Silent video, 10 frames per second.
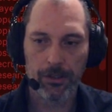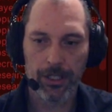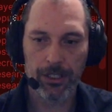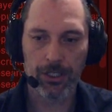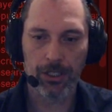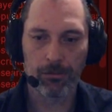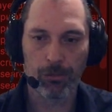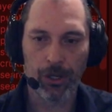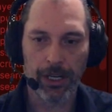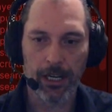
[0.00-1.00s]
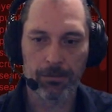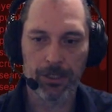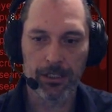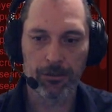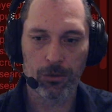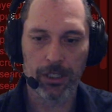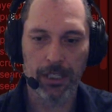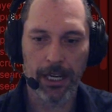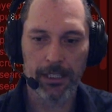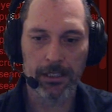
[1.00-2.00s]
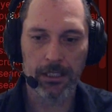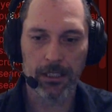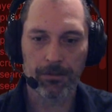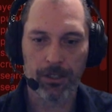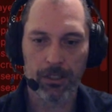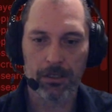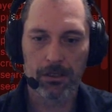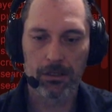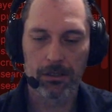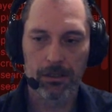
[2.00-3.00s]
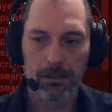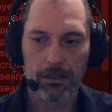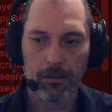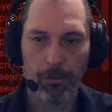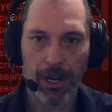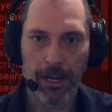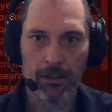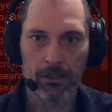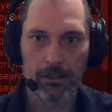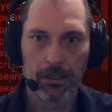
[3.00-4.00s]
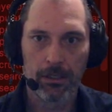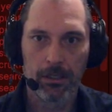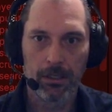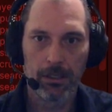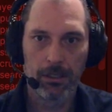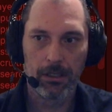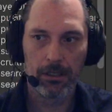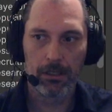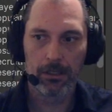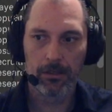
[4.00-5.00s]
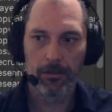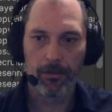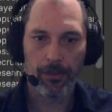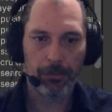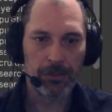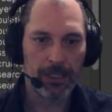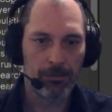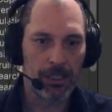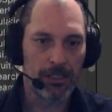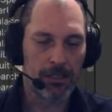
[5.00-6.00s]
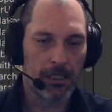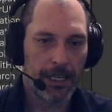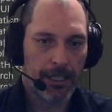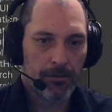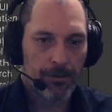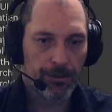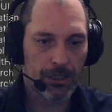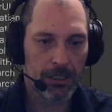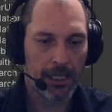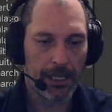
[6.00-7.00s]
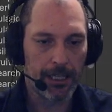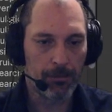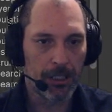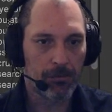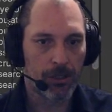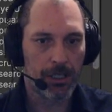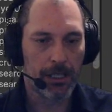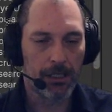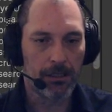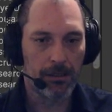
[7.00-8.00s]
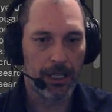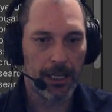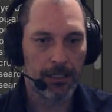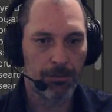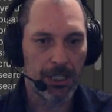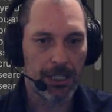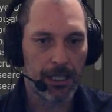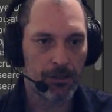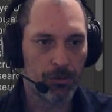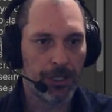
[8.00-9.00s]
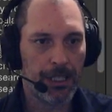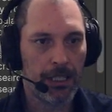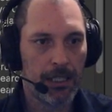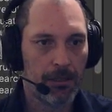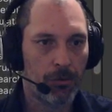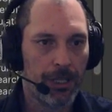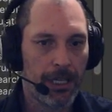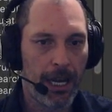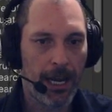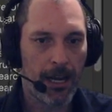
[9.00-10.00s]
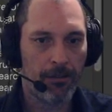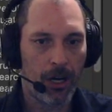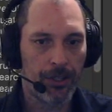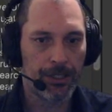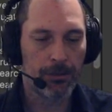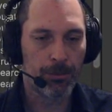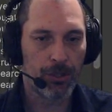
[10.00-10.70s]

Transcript: This shouldn't bring up this one. It has a different panel. I'm tempted just to let it slide, but we're not going to do that. It's because we have on this